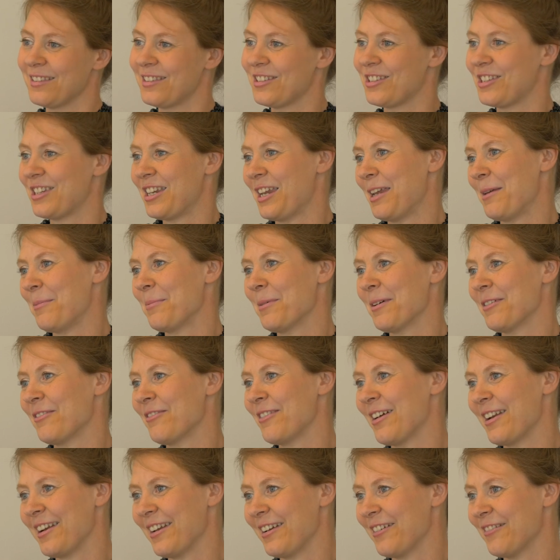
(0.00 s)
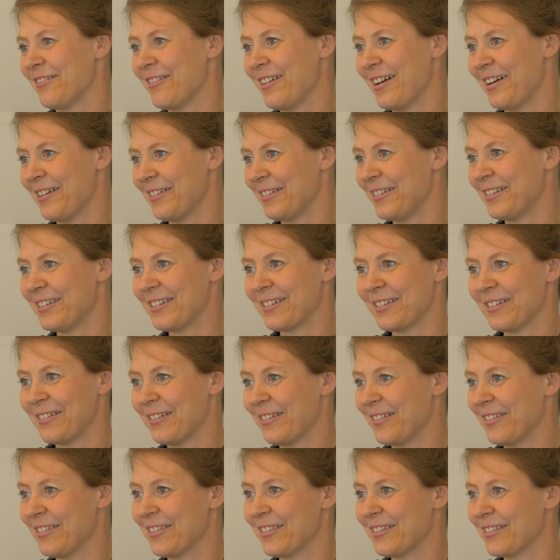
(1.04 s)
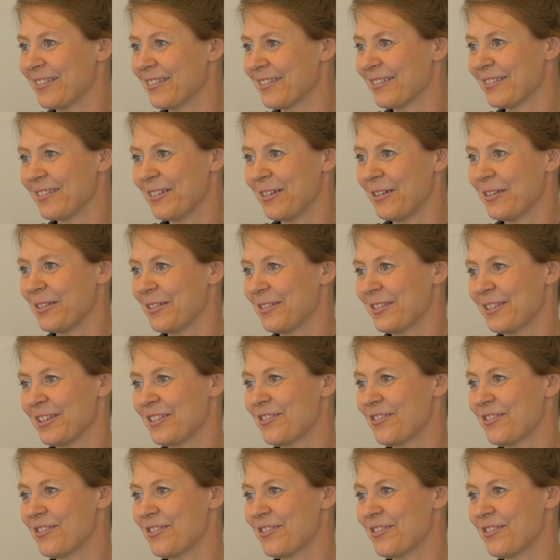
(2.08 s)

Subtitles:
the sheep are running around on